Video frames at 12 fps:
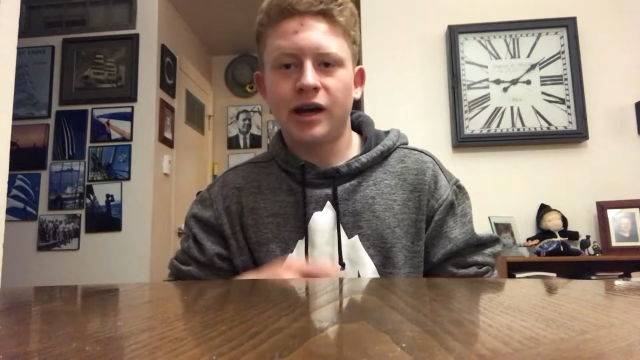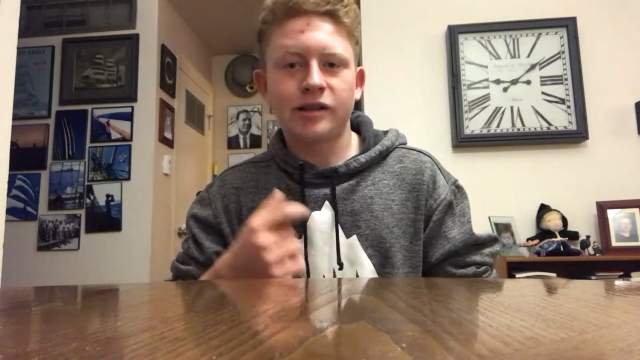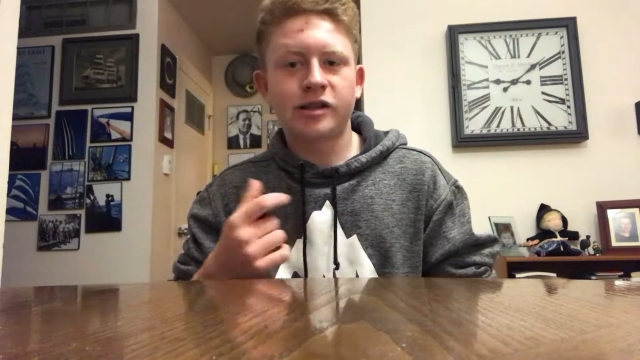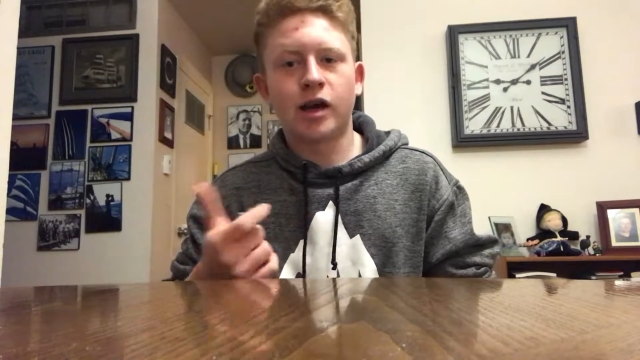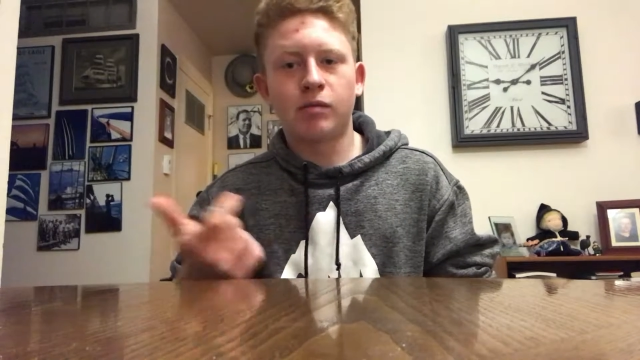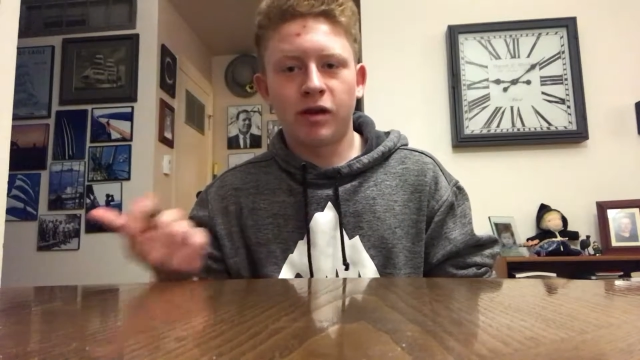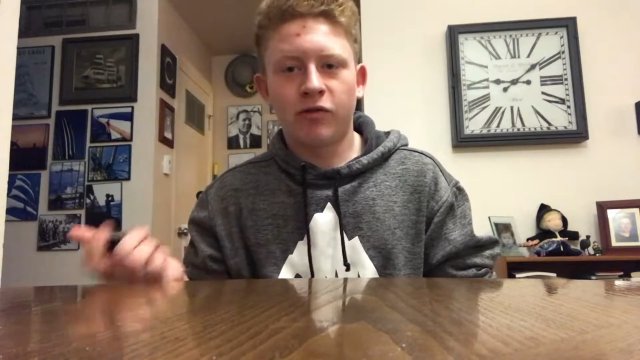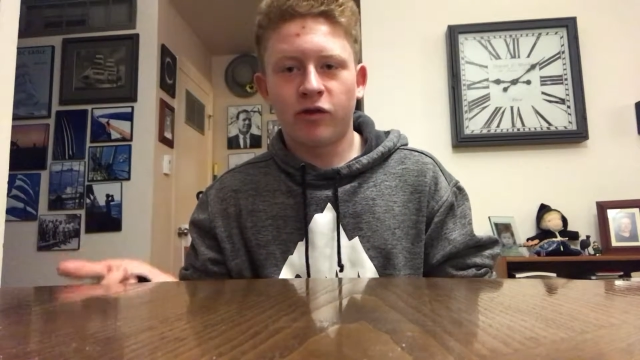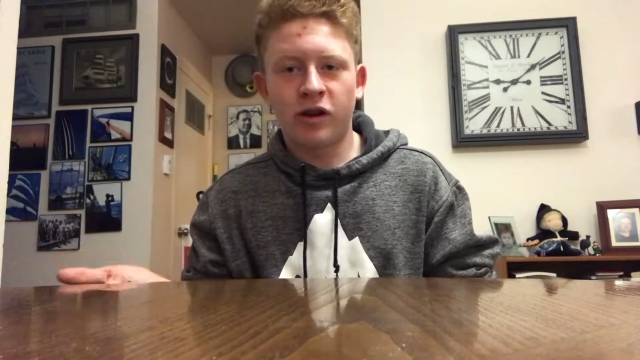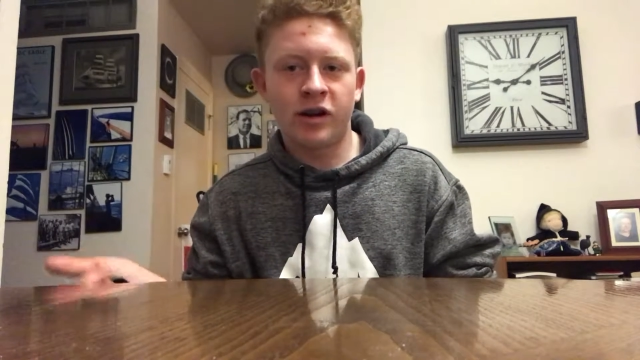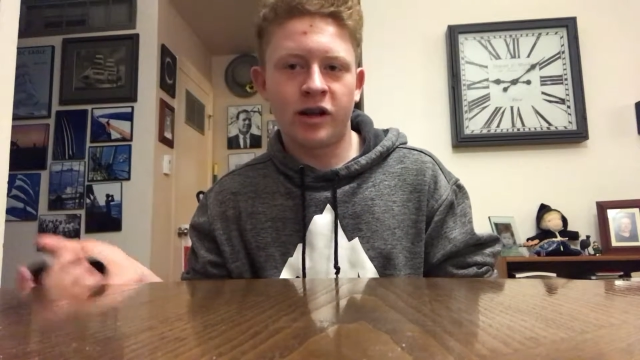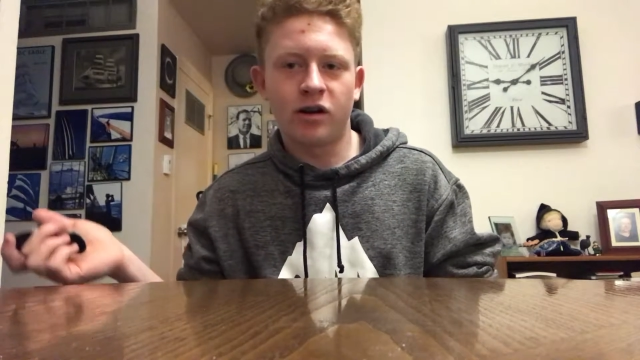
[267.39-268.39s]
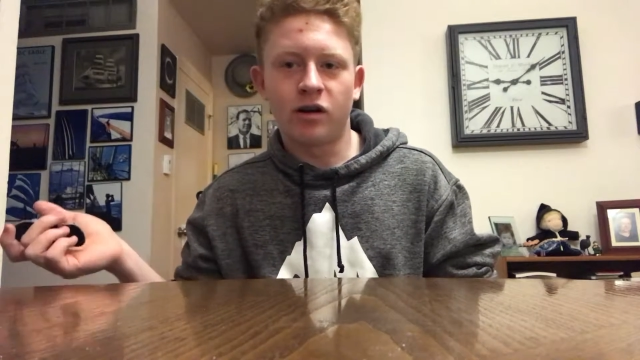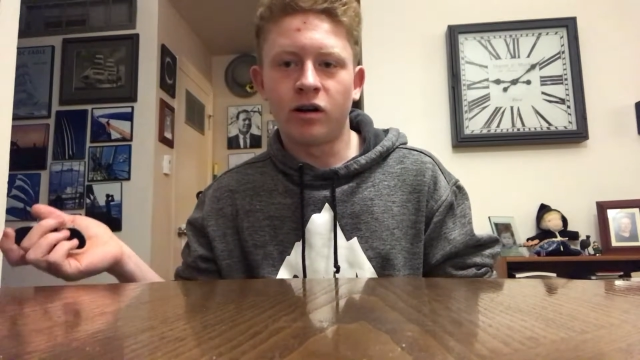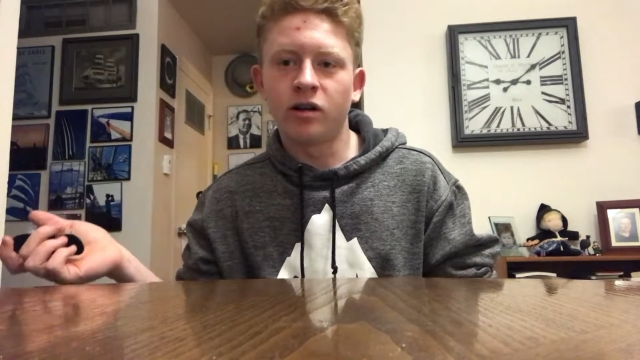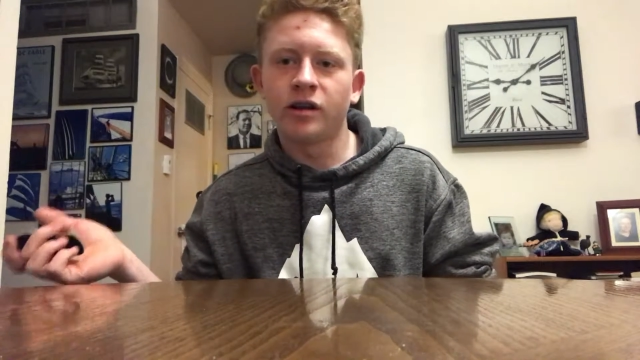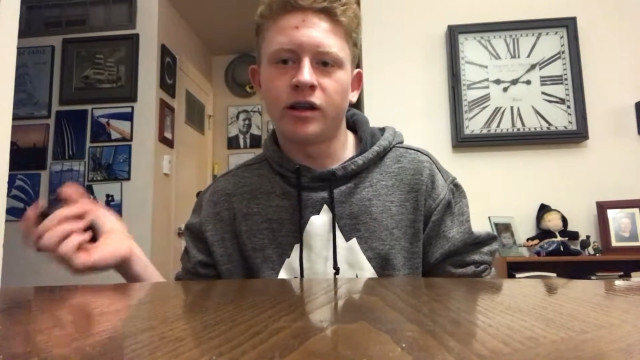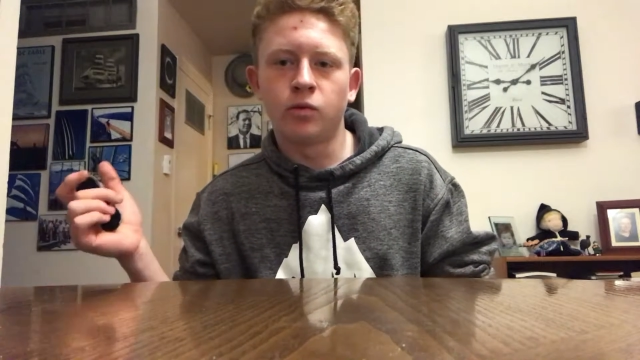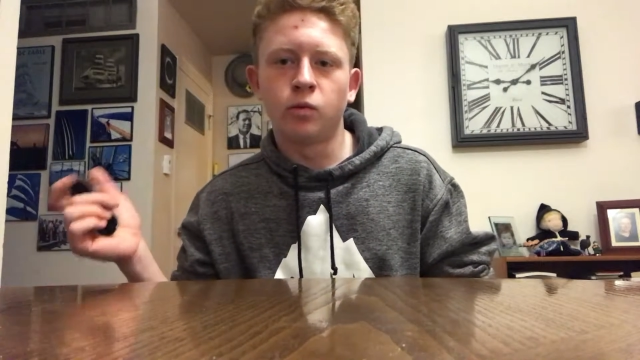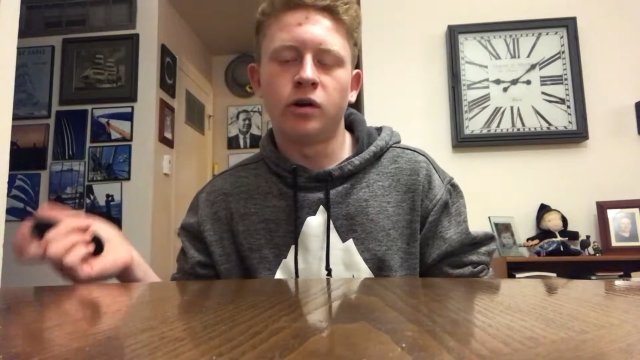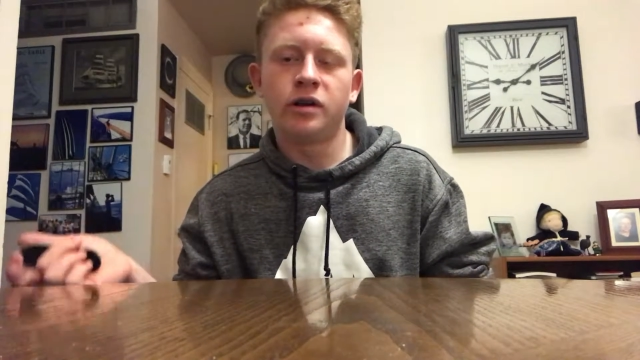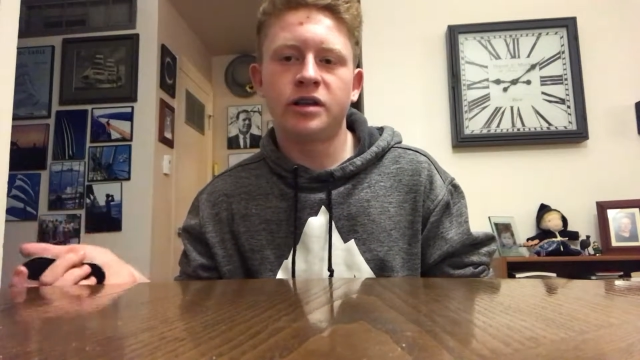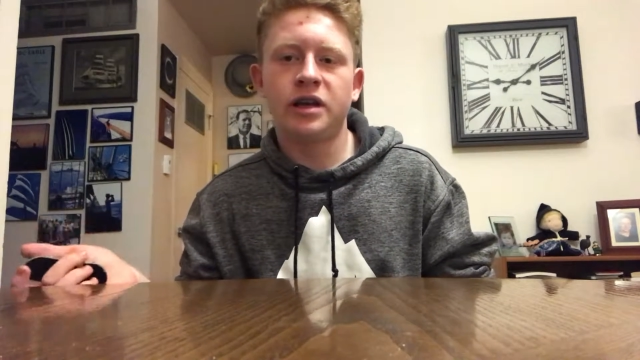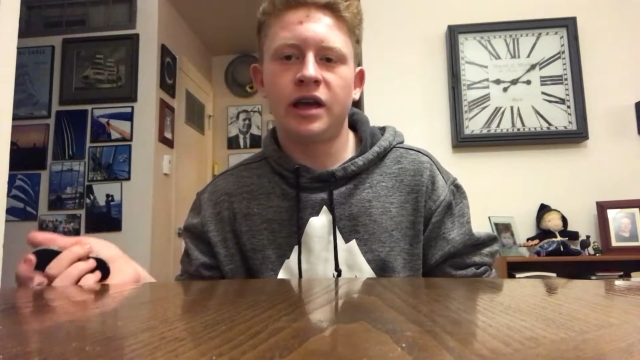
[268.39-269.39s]
I taught my friend how to ollie in
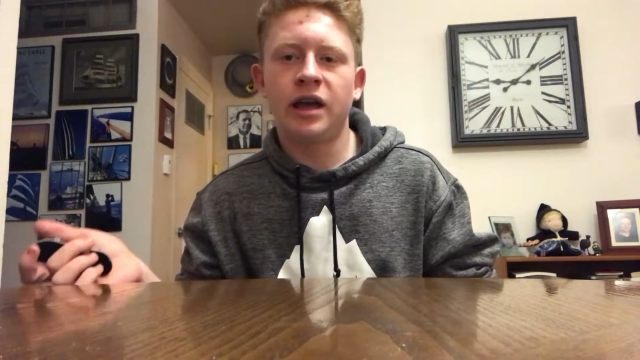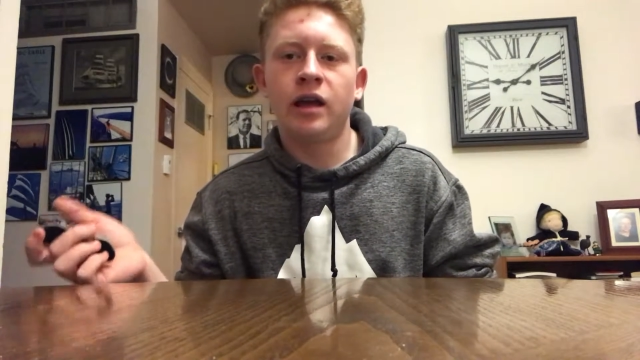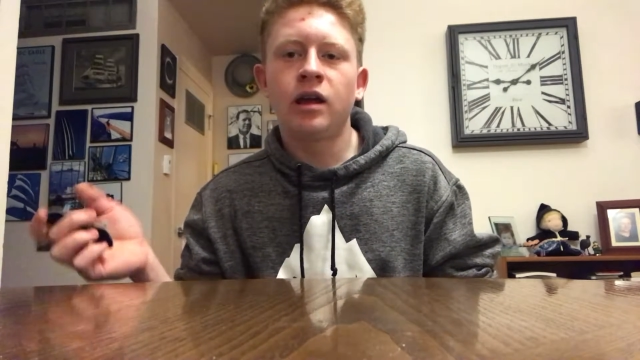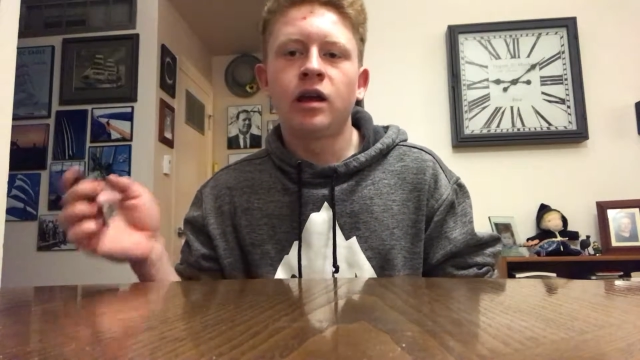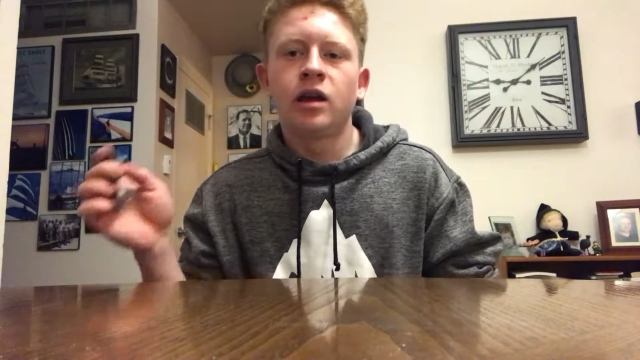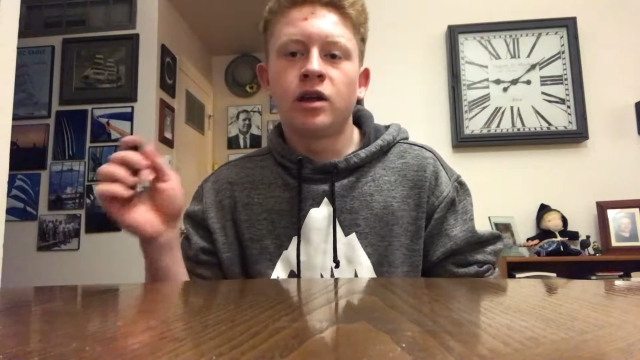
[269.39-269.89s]
one day